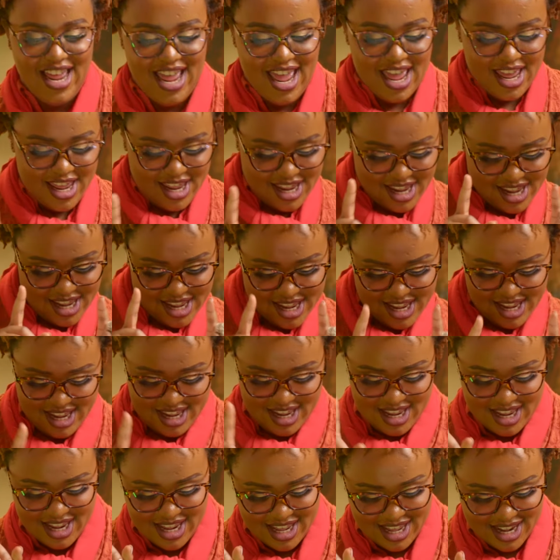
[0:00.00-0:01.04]
Hey.
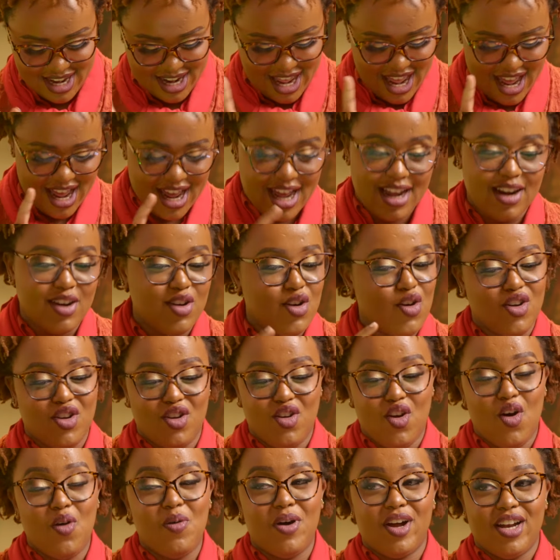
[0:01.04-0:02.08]
No, you
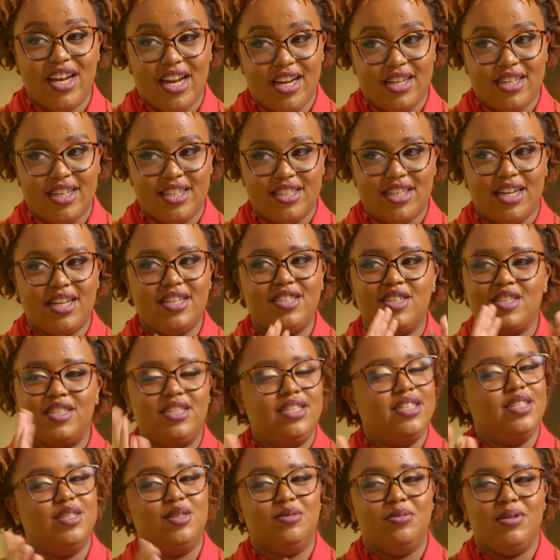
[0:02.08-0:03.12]
know what, Natasha? Just
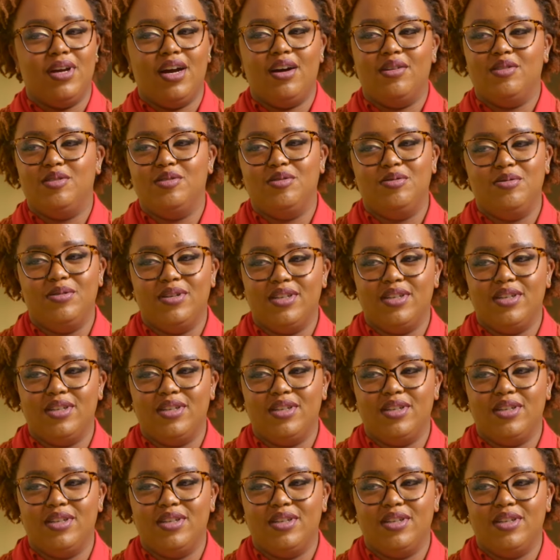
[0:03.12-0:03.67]
teach me how to do